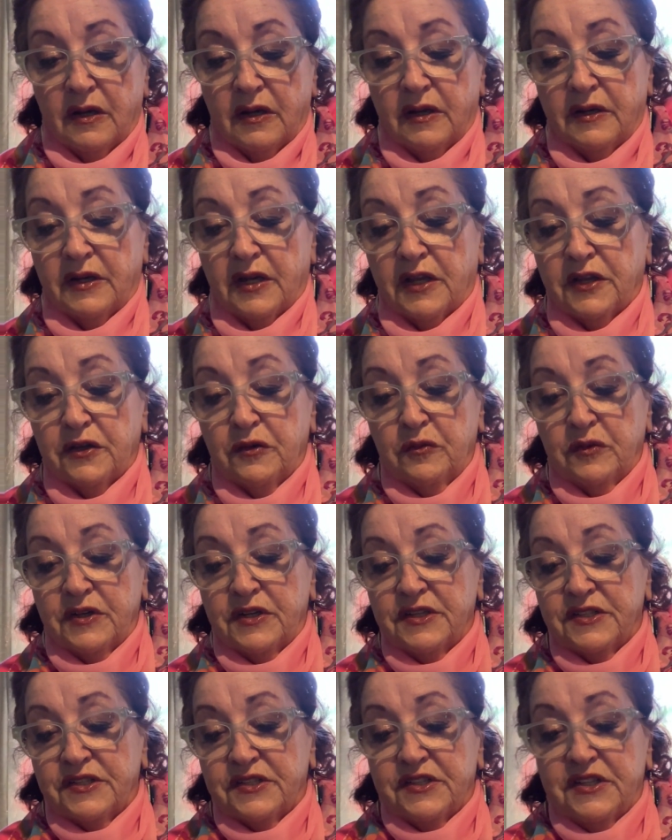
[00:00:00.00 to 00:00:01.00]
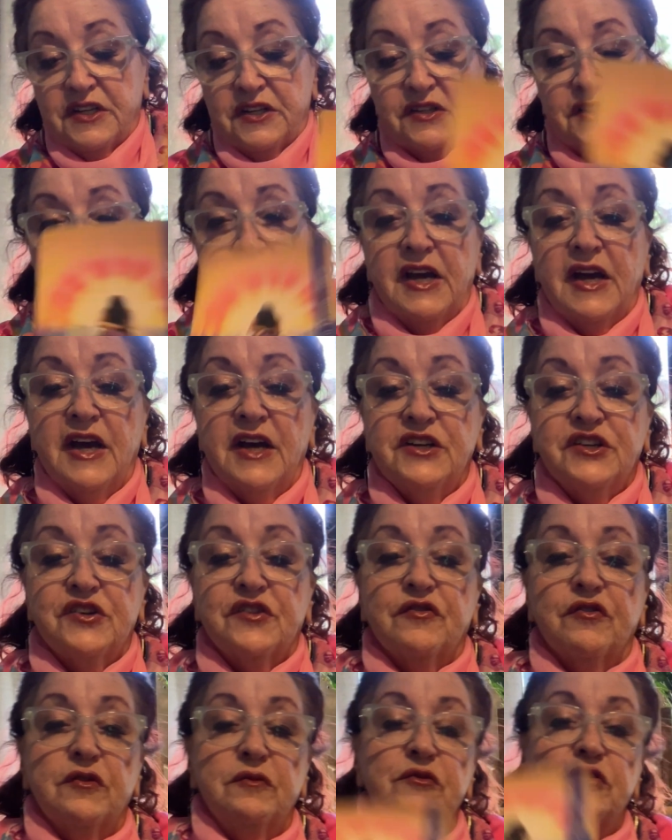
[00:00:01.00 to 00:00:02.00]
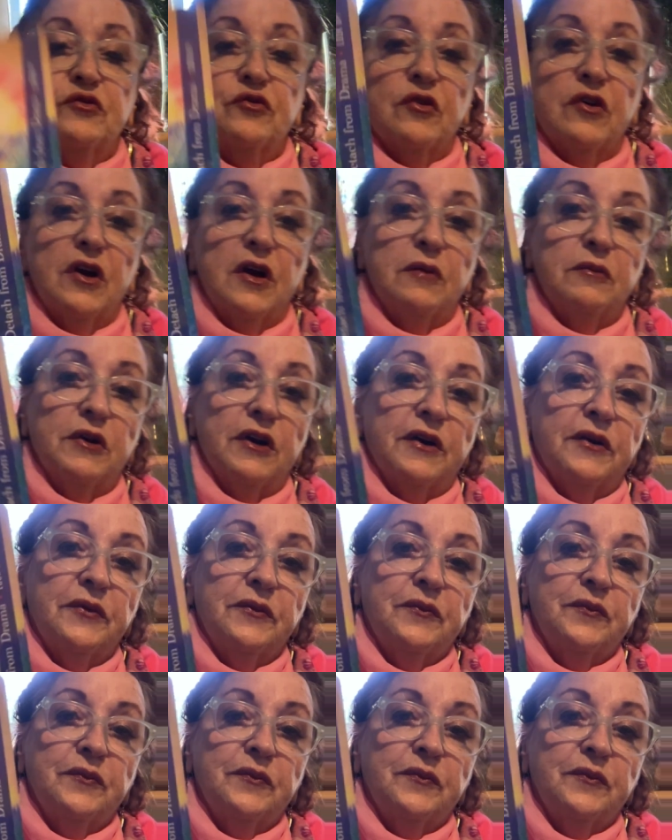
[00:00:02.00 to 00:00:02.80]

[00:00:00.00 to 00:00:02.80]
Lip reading: Another one is detach from drama.